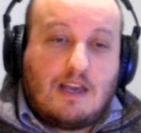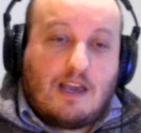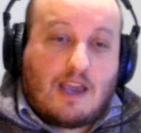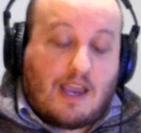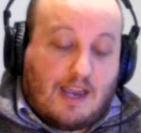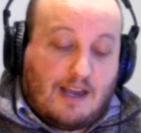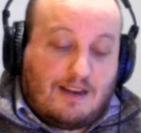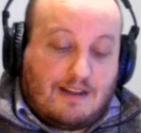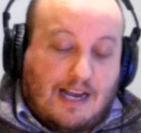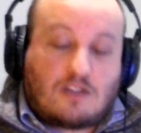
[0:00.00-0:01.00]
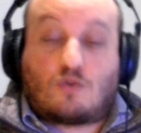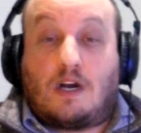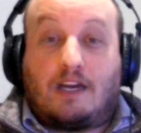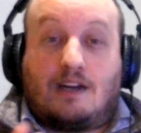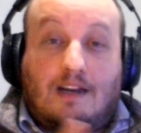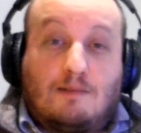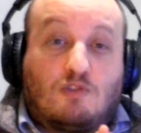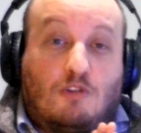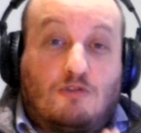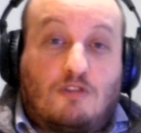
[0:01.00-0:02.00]
and I tried, and I'm
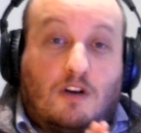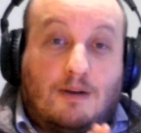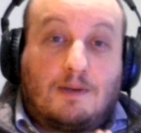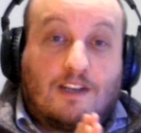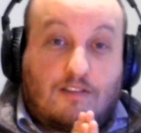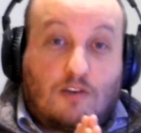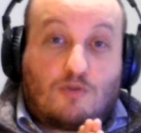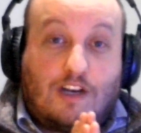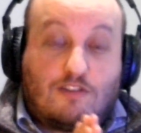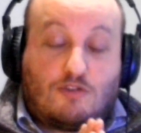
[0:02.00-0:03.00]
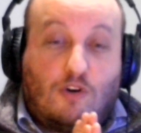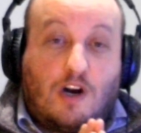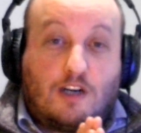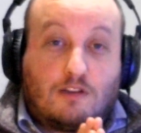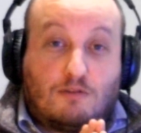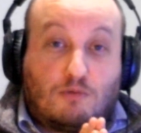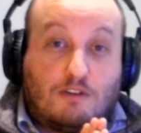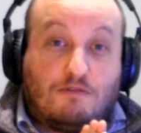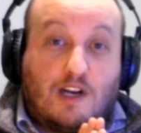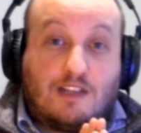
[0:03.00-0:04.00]
so sorry because I tried so hard to
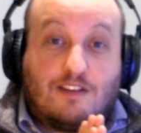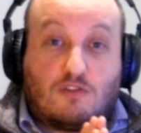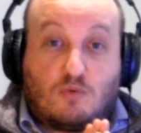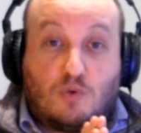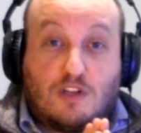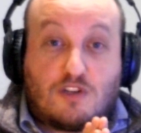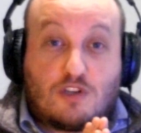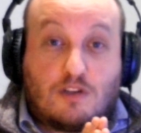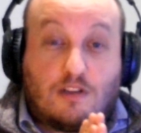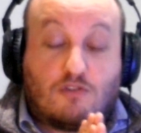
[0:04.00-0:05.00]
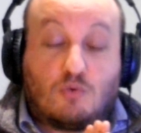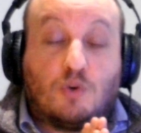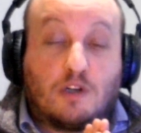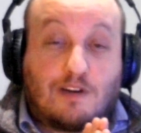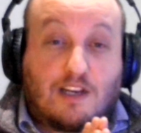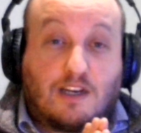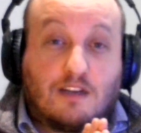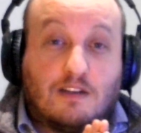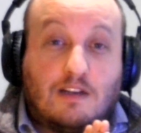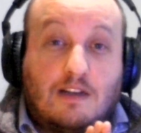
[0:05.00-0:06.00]
refine this Twitter link
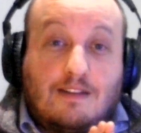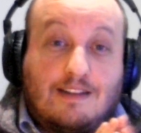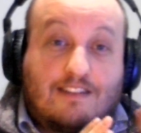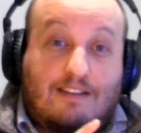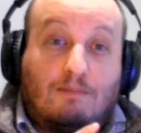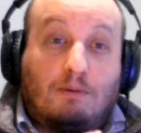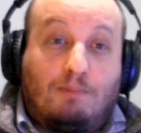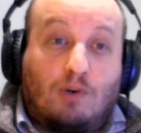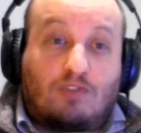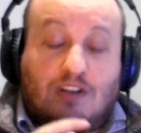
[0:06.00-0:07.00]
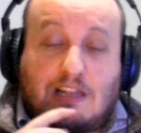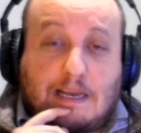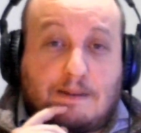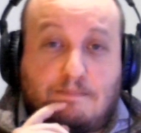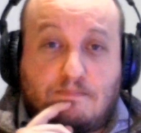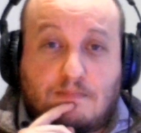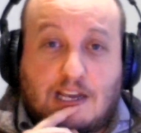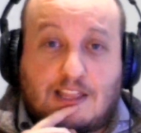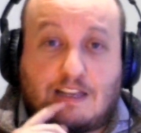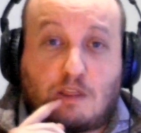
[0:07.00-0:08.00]
that someone posted like, I
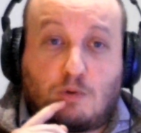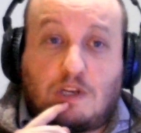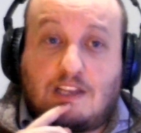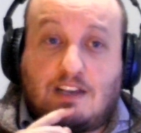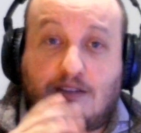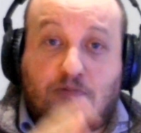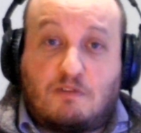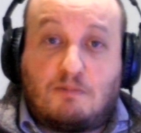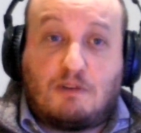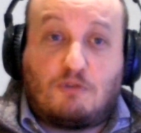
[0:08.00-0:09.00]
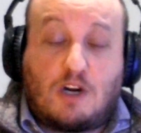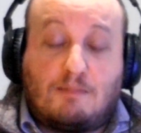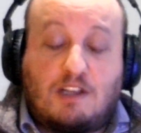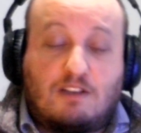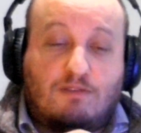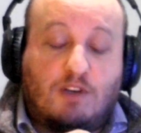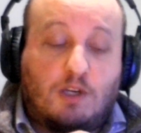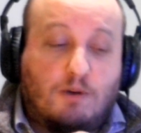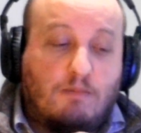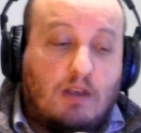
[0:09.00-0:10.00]
think 3 days before I made this
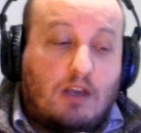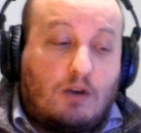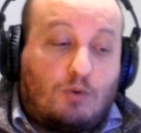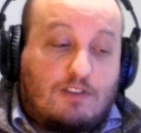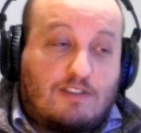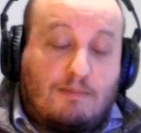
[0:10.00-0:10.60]
video, where someone